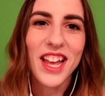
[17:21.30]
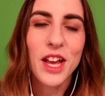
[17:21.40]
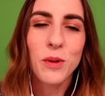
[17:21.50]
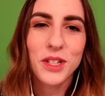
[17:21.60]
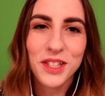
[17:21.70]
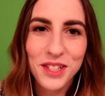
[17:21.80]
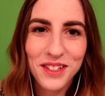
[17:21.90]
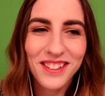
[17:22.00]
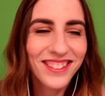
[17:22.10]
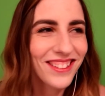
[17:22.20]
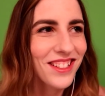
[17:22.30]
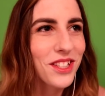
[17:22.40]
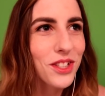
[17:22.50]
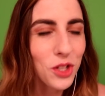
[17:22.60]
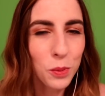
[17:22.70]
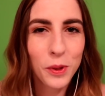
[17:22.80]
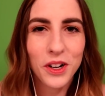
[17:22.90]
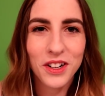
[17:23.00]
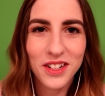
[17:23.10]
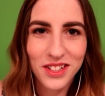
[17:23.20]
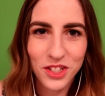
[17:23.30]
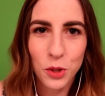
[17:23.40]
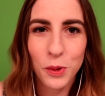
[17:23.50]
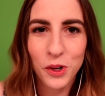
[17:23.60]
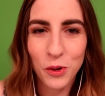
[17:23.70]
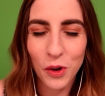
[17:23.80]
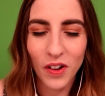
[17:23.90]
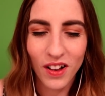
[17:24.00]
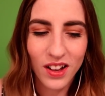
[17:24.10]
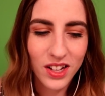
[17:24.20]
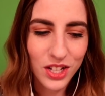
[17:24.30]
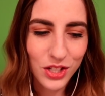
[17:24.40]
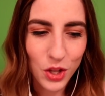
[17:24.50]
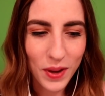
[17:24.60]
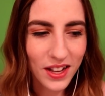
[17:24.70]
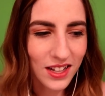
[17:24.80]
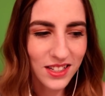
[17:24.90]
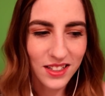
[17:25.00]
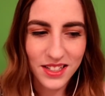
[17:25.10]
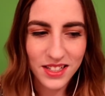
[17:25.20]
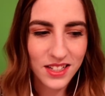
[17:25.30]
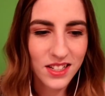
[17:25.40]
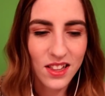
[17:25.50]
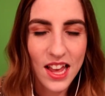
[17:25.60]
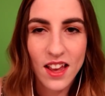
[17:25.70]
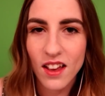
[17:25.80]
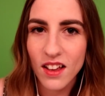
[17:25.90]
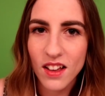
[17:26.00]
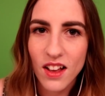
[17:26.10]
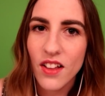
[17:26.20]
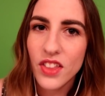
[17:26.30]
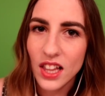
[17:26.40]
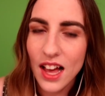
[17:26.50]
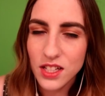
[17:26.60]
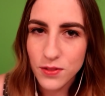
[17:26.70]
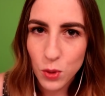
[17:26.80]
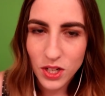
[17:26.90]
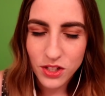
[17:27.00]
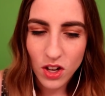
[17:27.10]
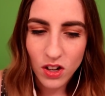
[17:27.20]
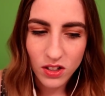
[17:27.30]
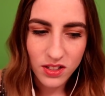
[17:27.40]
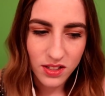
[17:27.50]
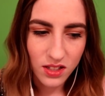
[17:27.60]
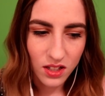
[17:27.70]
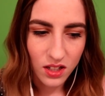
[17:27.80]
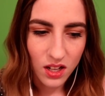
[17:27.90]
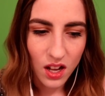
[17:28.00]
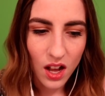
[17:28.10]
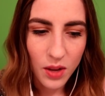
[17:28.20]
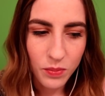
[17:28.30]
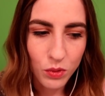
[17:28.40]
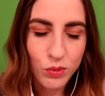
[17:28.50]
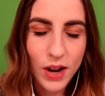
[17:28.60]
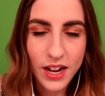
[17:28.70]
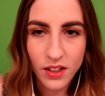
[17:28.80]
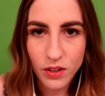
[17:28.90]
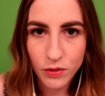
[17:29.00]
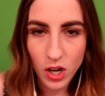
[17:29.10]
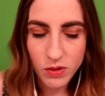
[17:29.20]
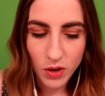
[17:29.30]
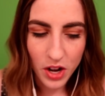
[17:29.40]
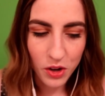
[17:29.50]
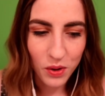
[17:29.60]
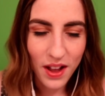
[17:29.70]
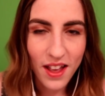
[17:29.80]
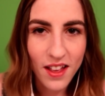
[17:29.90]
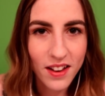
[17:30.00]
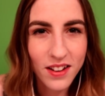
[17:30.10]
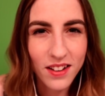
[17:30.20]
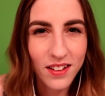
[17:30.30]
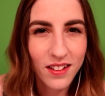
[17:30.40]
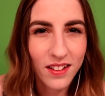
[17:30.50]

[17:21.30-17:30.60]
It was super, super cool. So I got to listen to like the last four songs, right in the front row, and